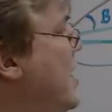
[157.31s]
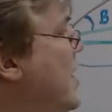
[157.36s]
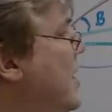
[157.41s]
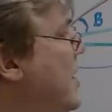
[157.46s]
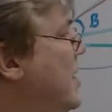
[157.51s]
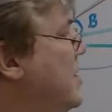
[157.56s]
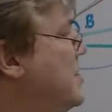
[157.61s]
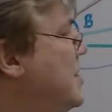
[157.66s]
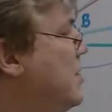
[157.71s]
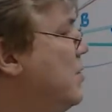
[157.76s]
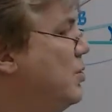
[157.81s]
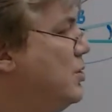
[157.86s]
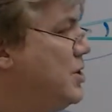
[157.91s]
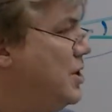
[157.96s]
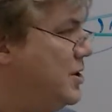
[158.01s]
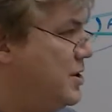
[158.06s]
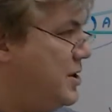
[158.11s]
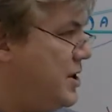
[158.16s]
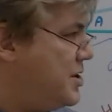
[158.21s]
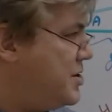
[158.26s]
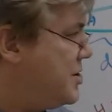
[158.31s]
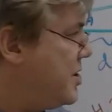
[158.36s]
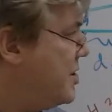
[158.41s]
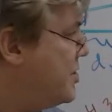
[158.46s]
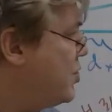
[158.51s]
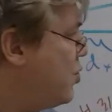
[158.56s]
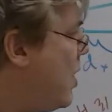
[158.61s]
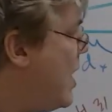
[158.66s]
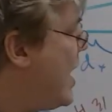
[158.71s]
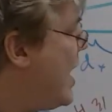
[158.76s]
is equal to distance
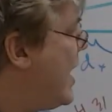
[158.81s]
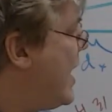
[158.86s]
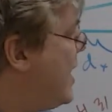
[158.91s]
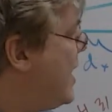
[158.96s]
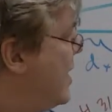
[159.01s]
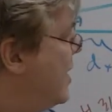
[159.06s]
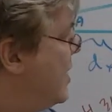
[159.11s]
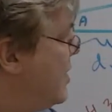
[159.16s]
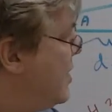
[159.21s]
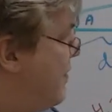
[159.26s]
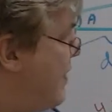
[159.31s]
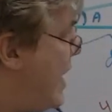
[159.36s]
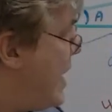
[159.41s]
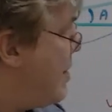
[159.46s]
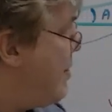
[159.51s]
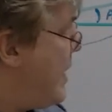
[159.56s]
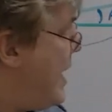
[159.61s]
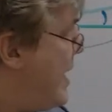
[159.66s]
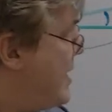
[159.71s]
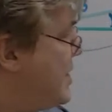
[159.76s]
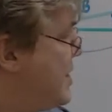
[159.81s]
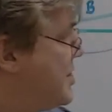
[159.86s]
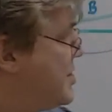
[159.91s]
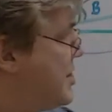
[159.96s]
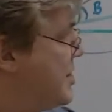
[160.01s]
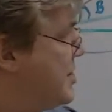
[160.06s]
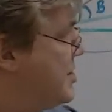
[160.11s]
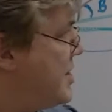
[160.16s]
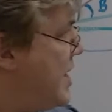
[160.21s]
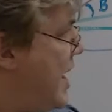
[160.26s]
y divided by
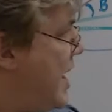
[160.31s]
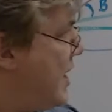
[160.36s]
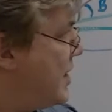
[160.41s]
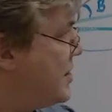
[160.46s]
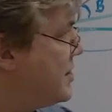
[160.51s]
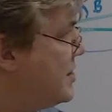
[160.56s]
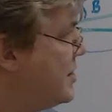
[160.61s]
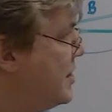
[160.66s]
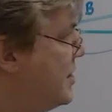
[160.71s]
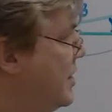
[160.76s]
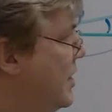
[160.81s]
distance x.